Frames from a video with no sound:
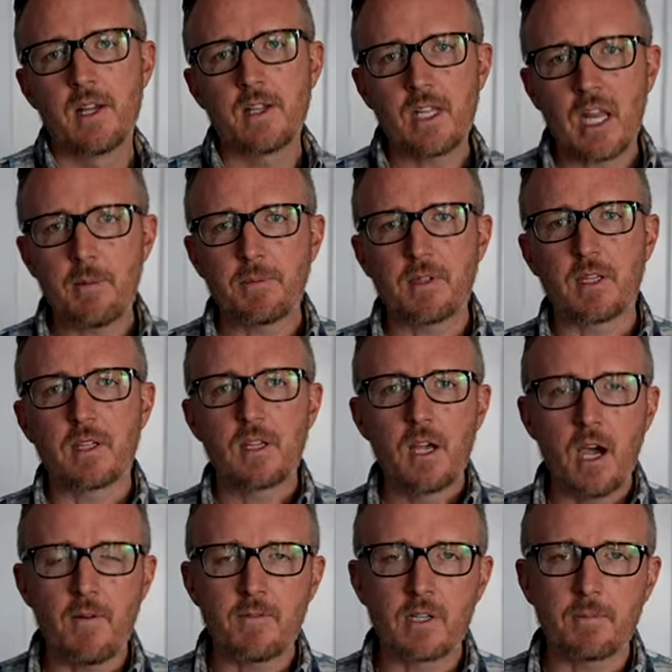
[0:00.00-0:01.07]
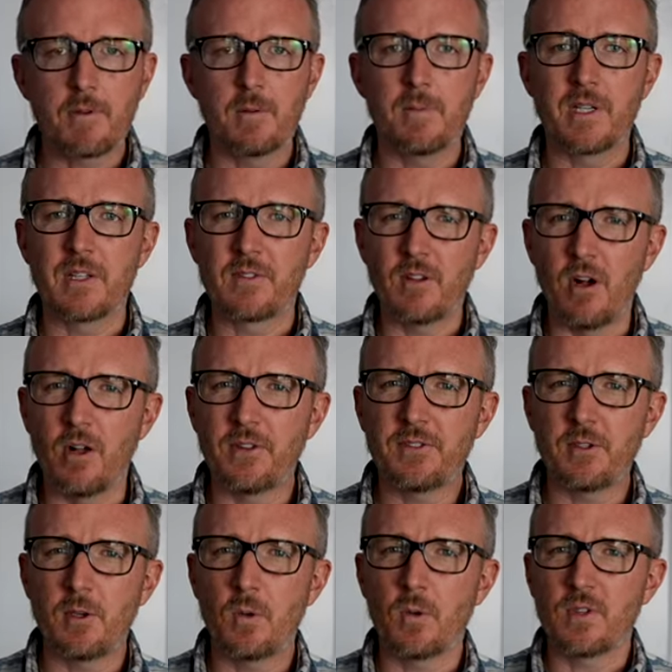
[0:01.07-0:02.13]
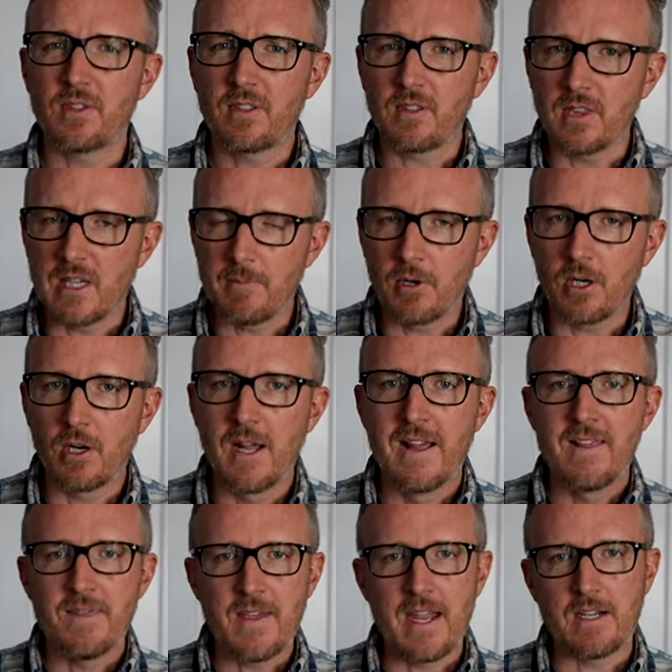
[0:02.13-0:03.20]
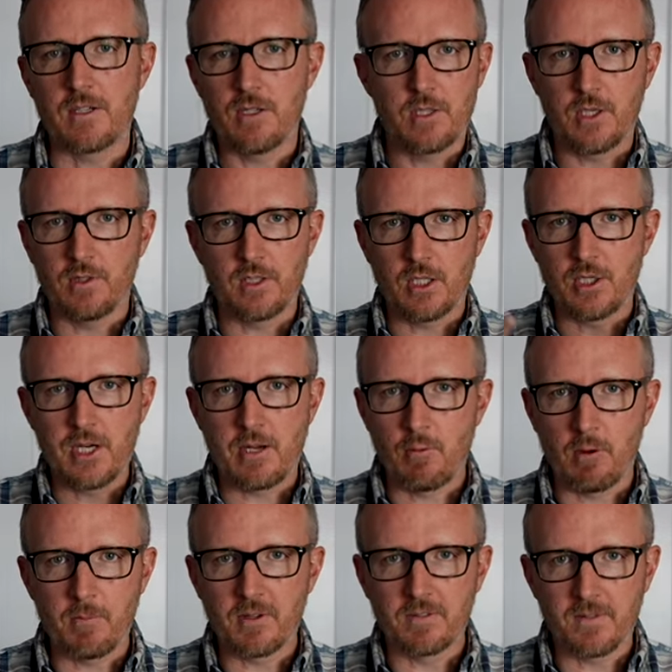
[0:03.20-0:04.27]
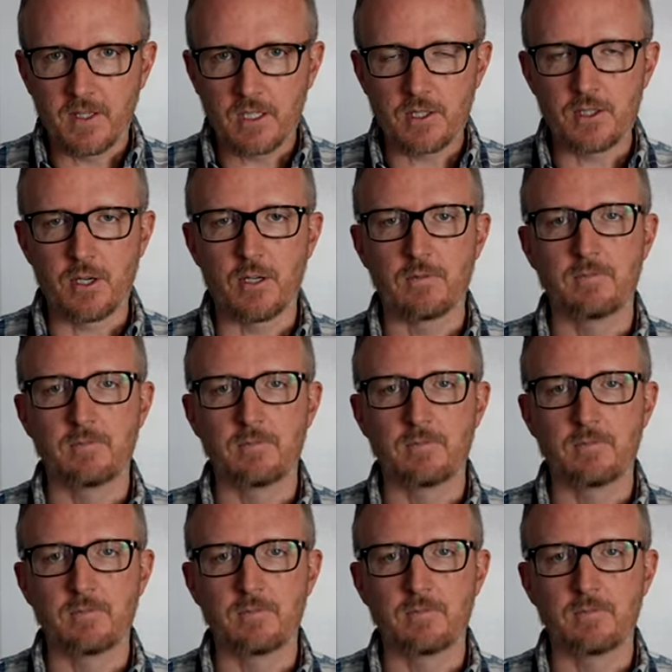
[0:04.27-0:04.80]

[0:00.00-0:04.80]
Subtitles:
Keeps it comfortable, but it's also slimmer than just a ginormous fitting shirt.